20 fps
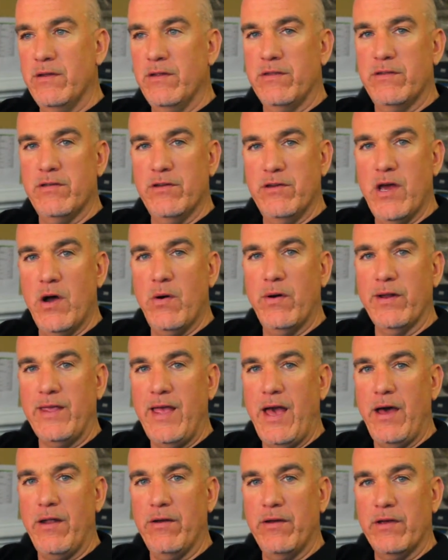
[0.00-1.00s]
to, to
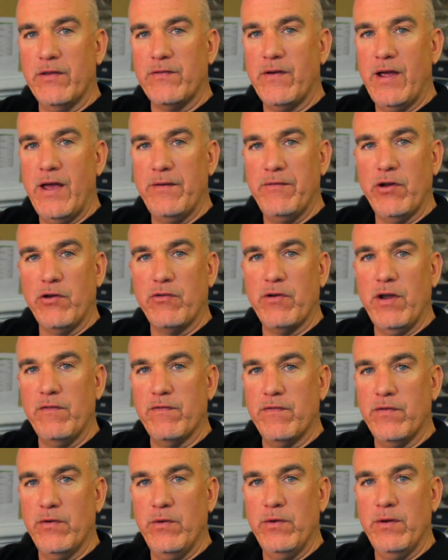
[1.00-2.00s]
know and count on us for having
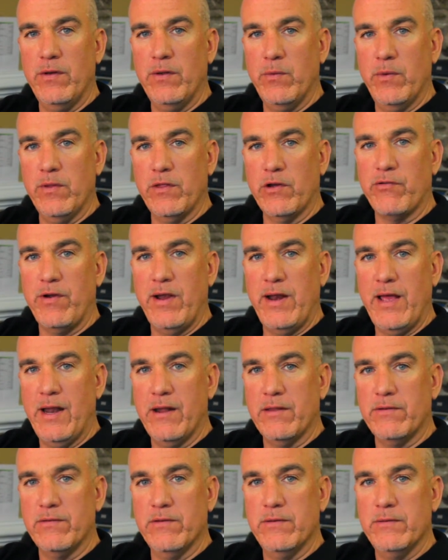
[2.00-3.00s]
great food with a
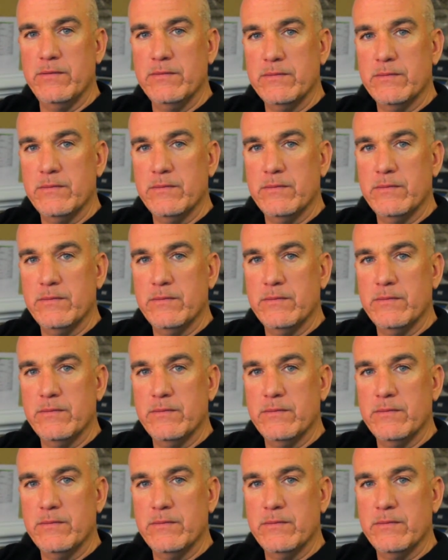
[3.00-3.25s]
great attitude.